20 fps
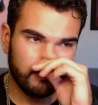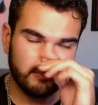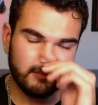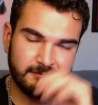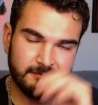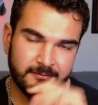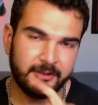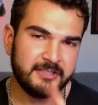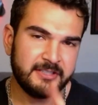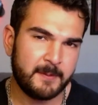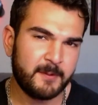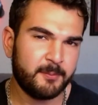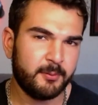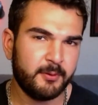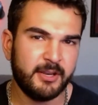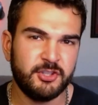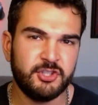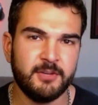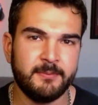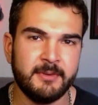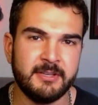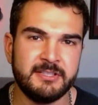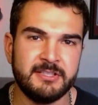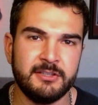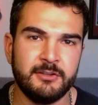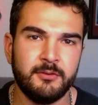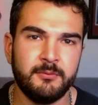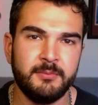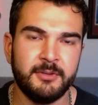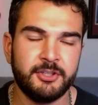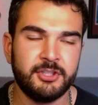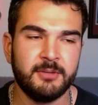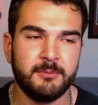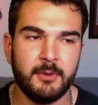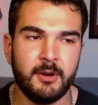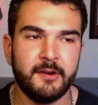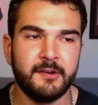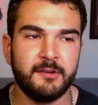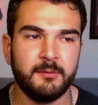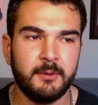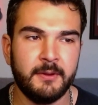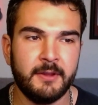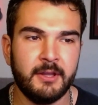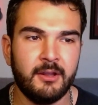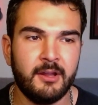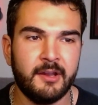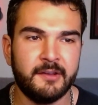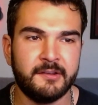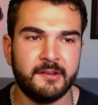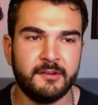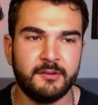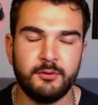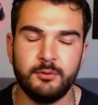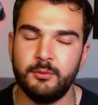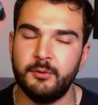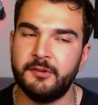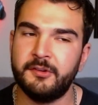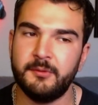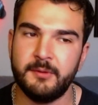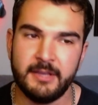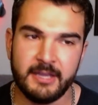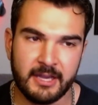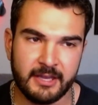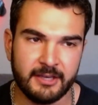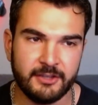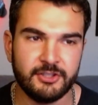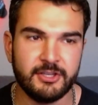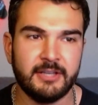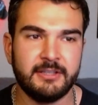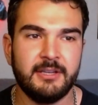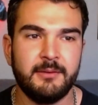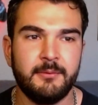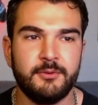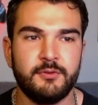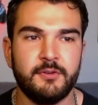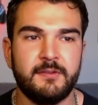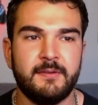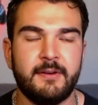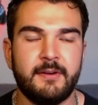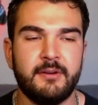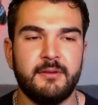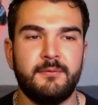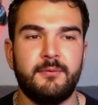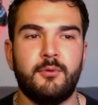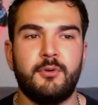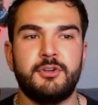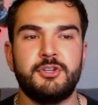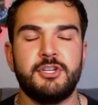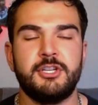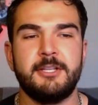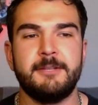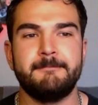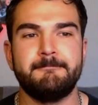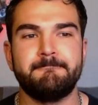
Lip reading: Their team's pretty chippy, too. But Shamar's the one that lost his cool, so he got ejected, which was very unfortunate.